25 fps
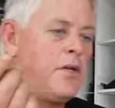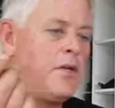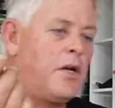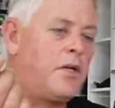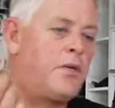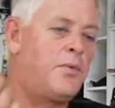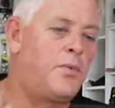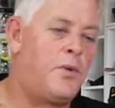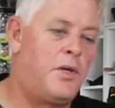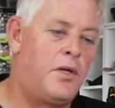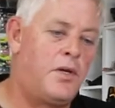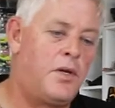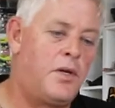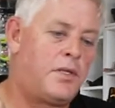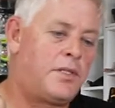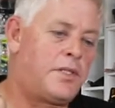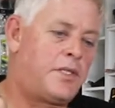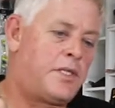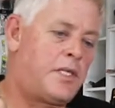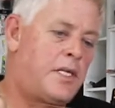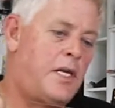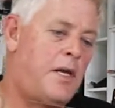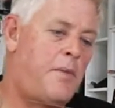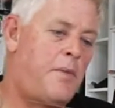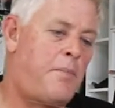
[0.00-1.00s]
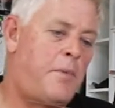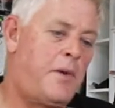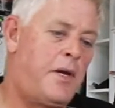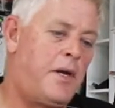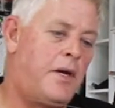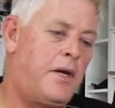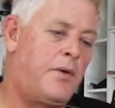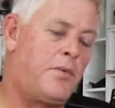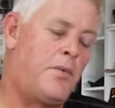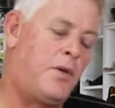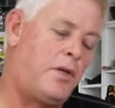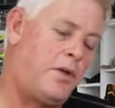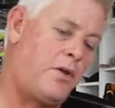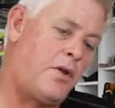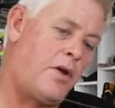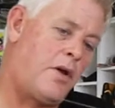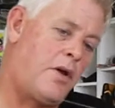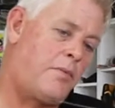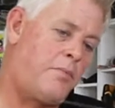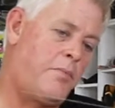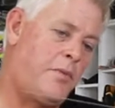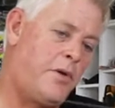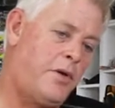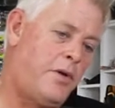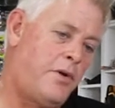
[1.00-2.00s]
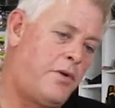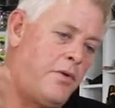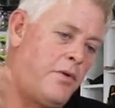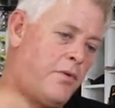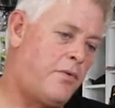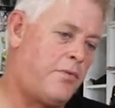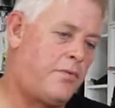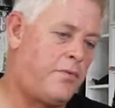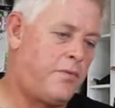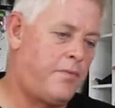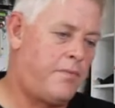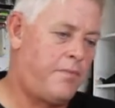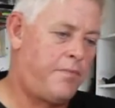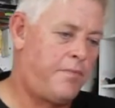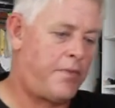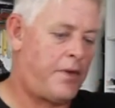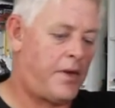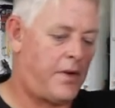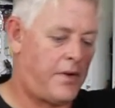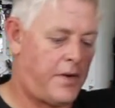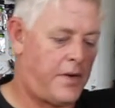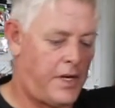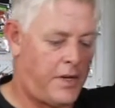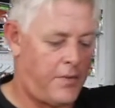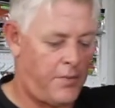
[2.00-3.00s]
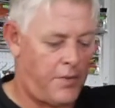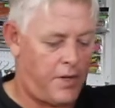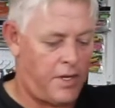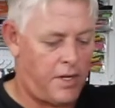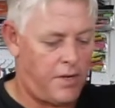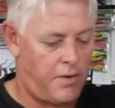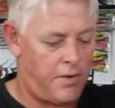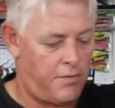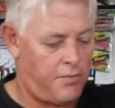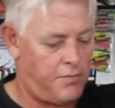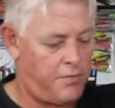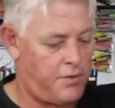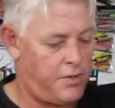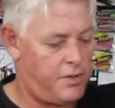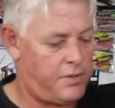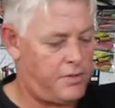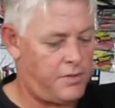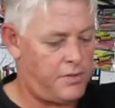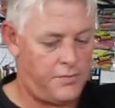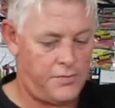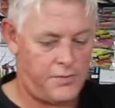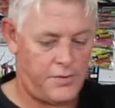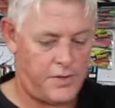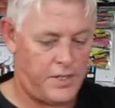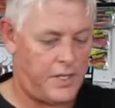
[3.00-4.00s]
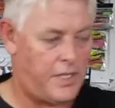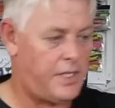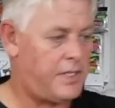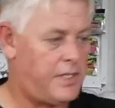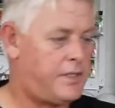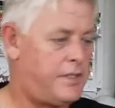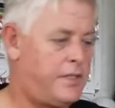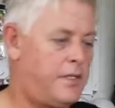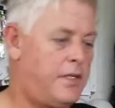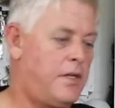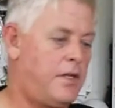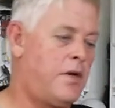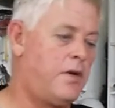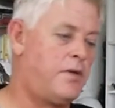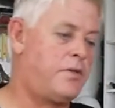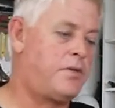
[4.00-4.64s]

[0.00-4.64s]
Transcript: knot will not slip and it will not burn off. Okay, when I refer to finesse, no